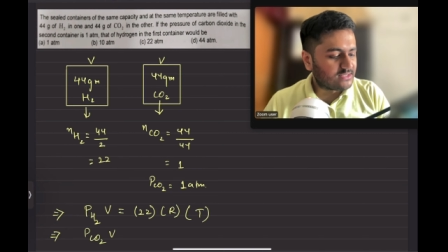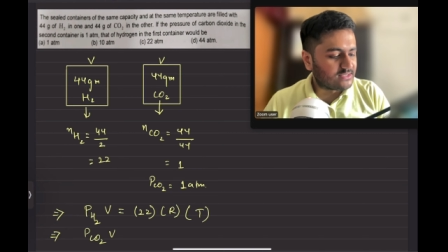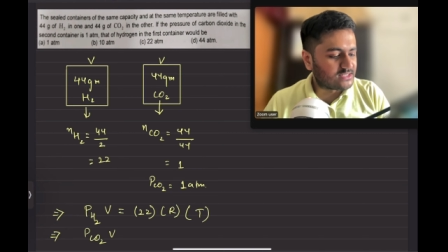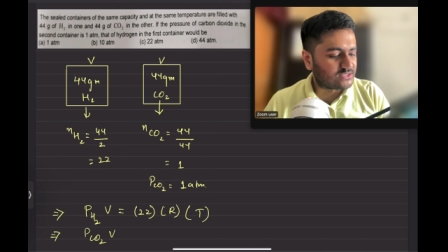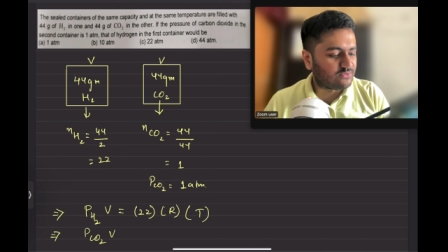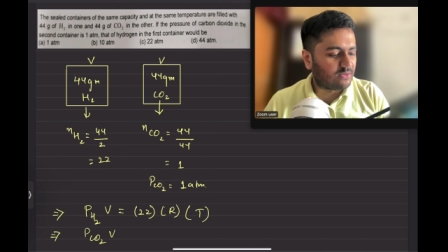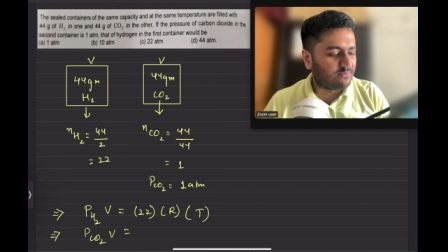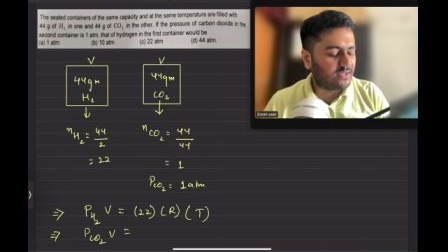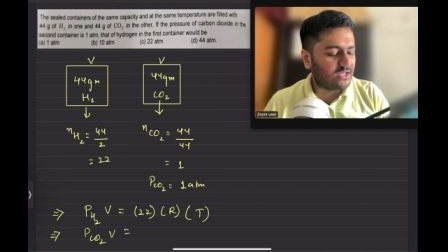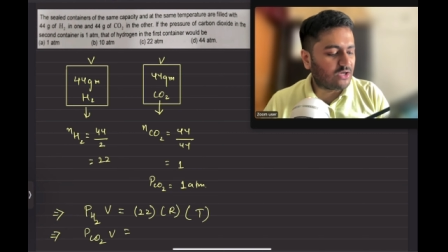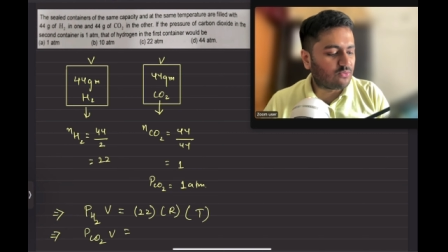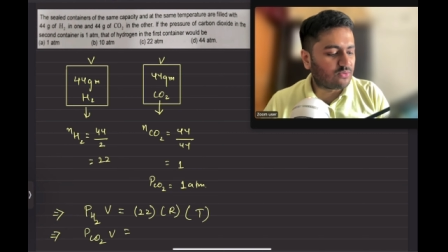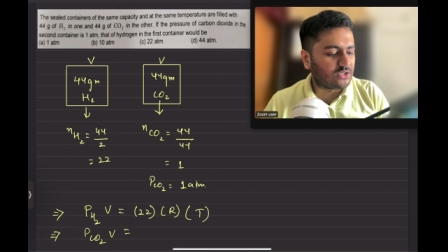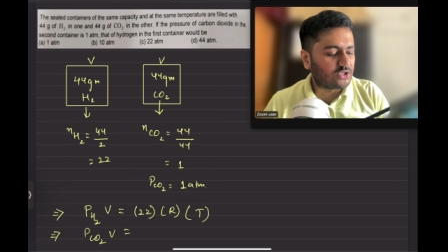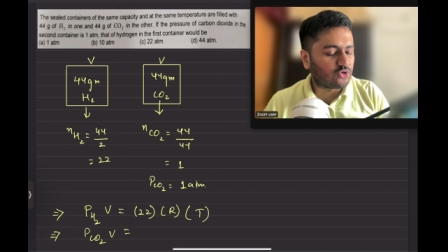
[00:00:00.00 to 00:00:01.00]
This will be
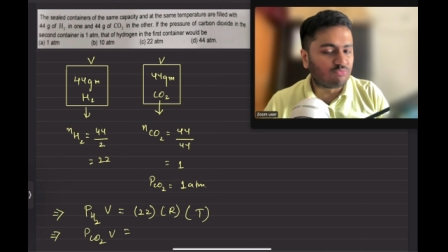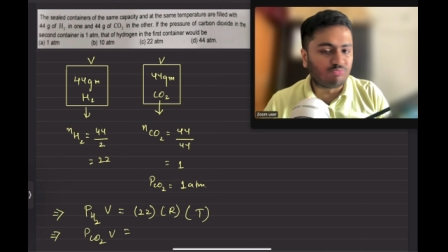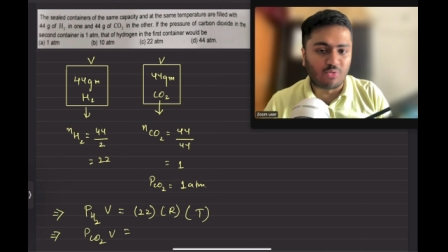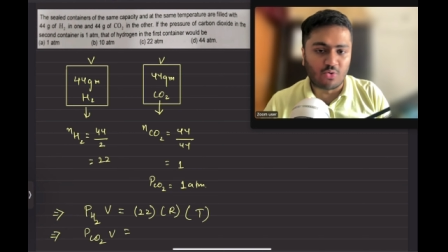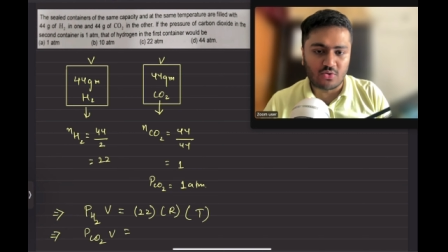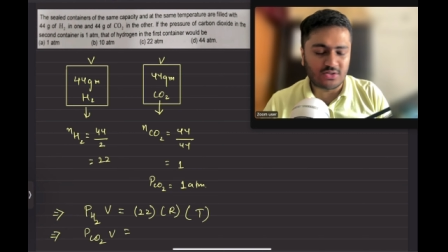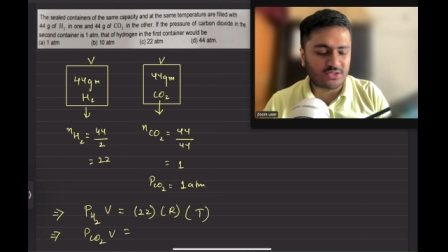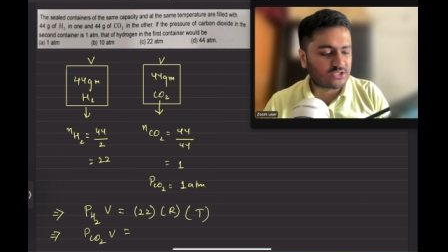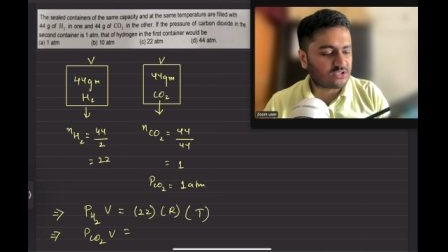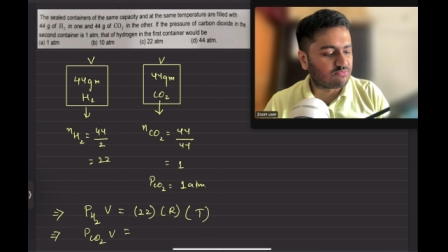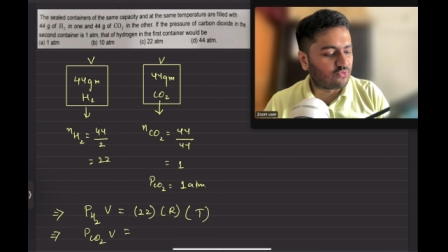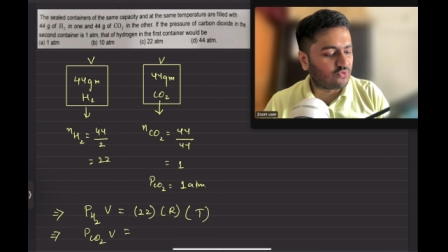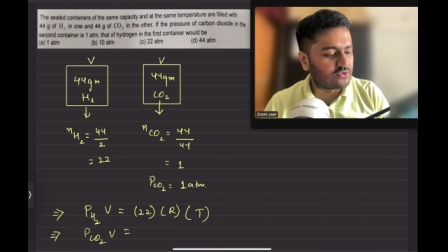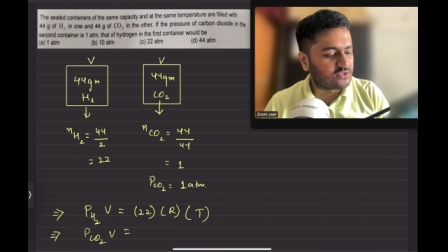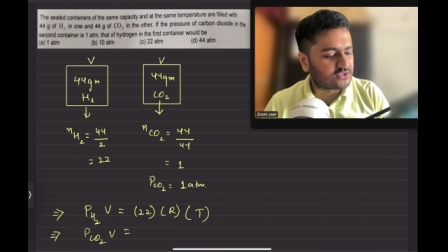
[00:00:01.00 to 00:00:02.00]
equal to moles.
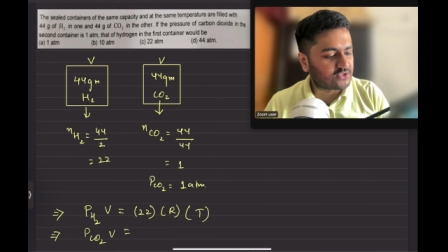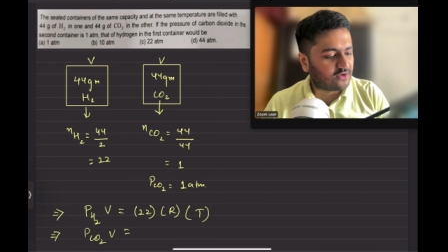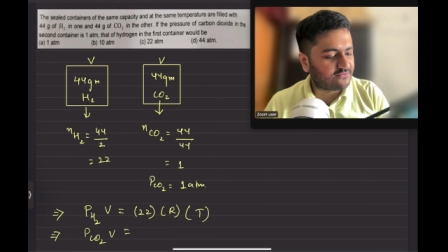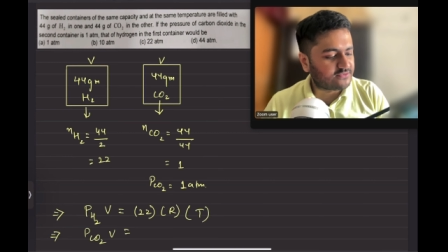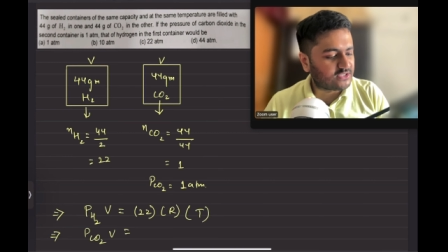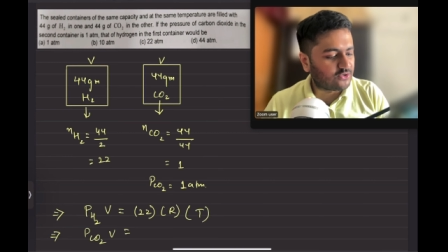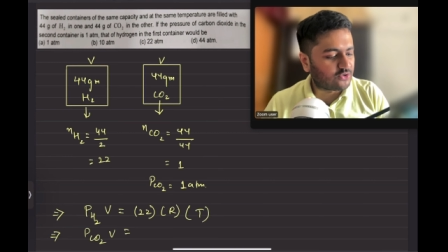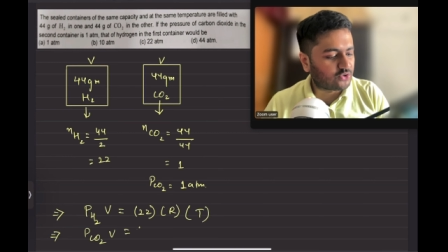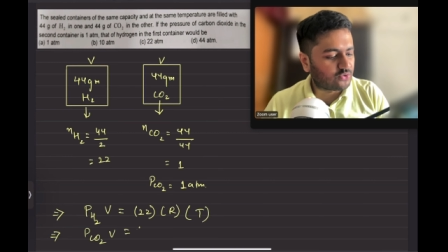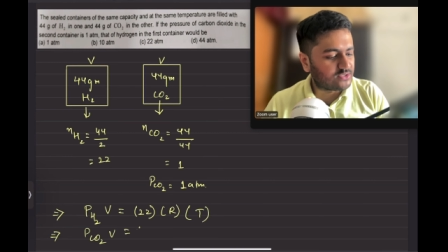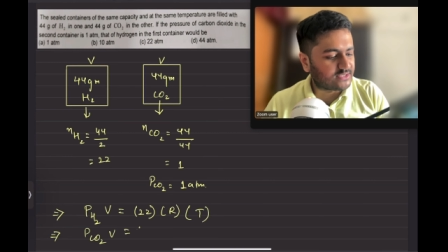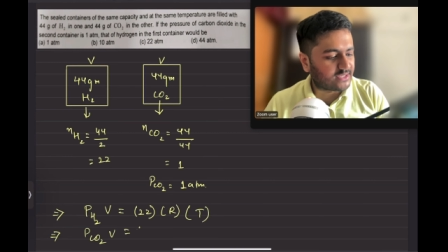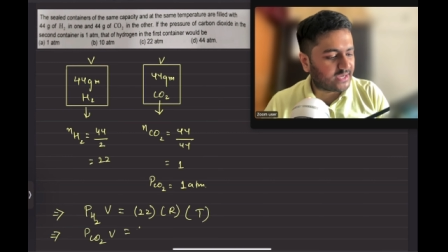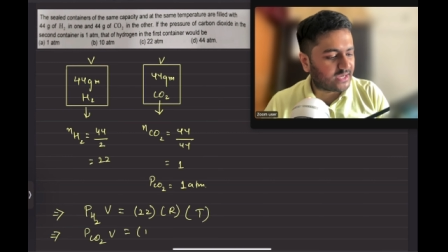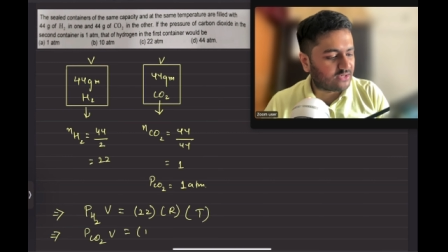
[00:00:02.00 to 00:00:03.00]
Moles of CO2
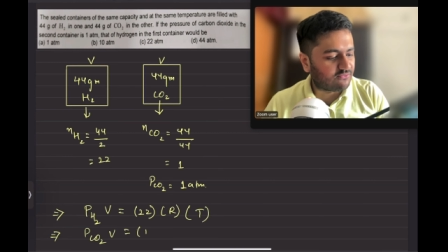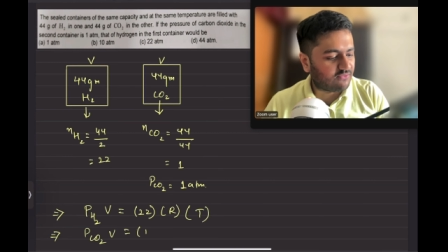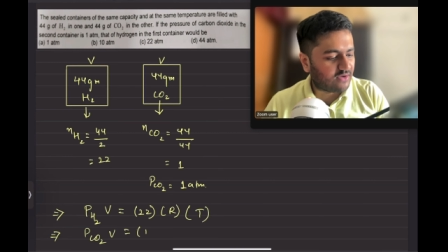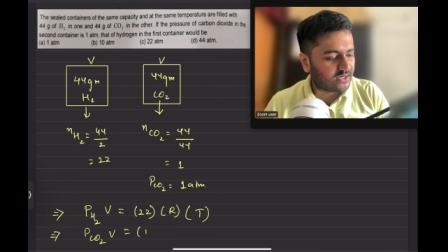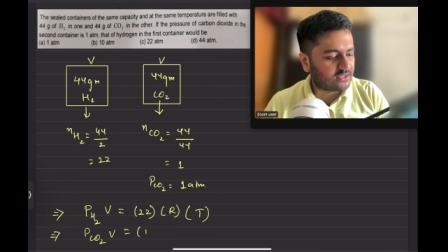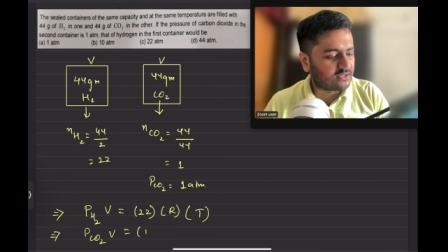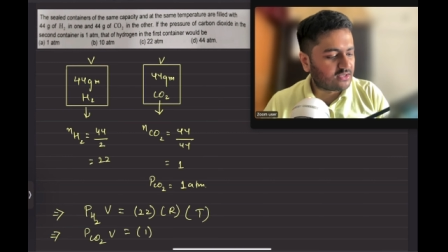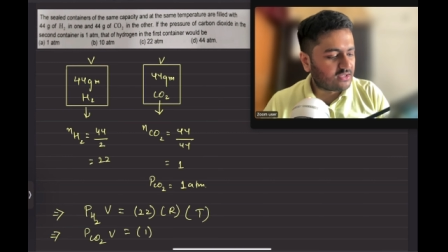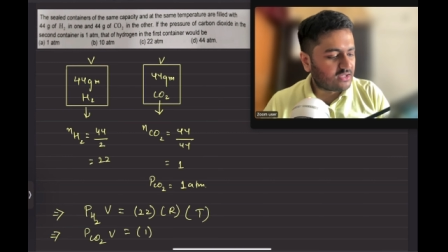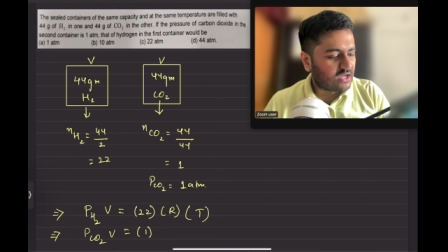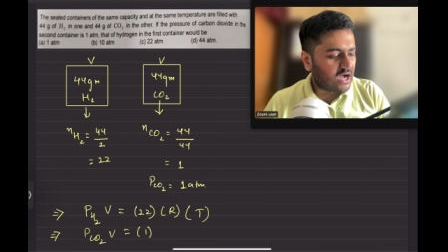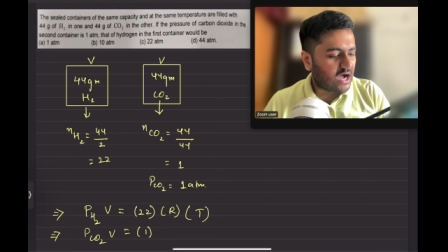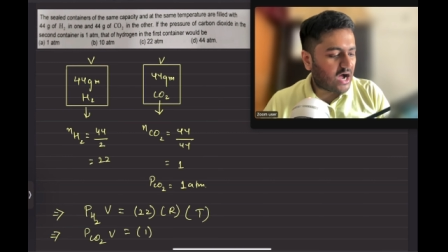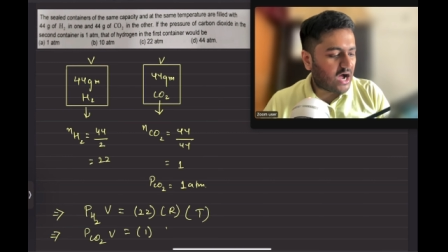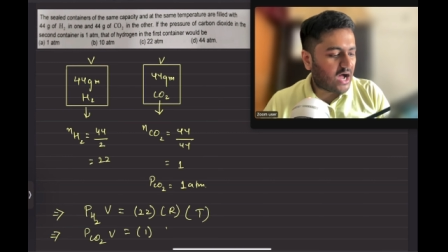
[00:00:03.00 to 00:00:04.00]
is again 1,
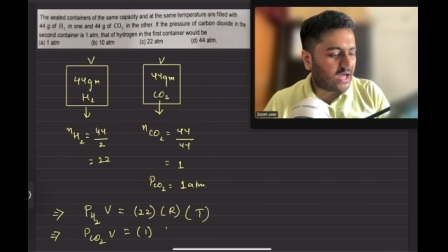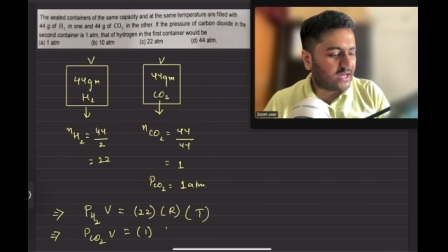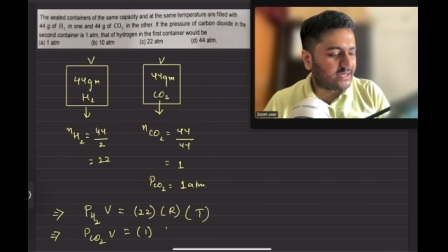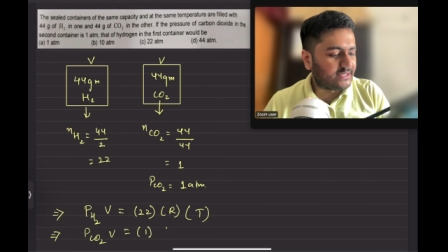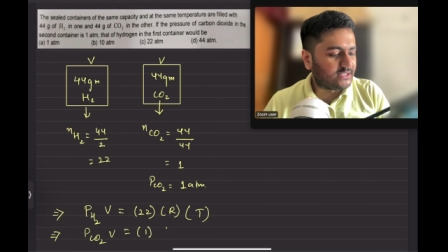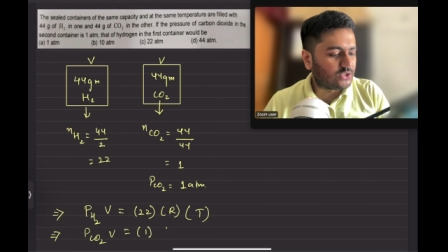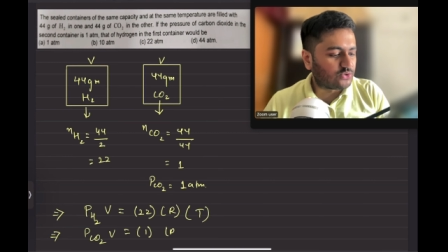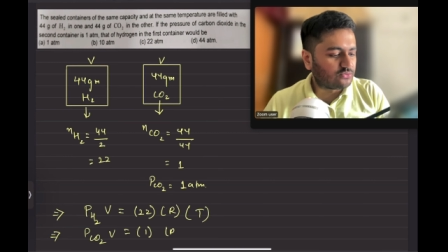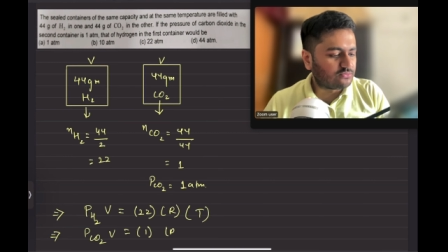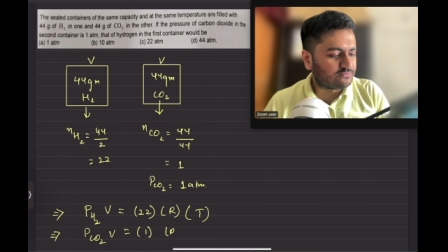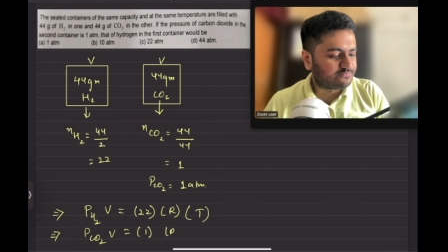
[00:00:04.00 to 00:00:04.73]
R into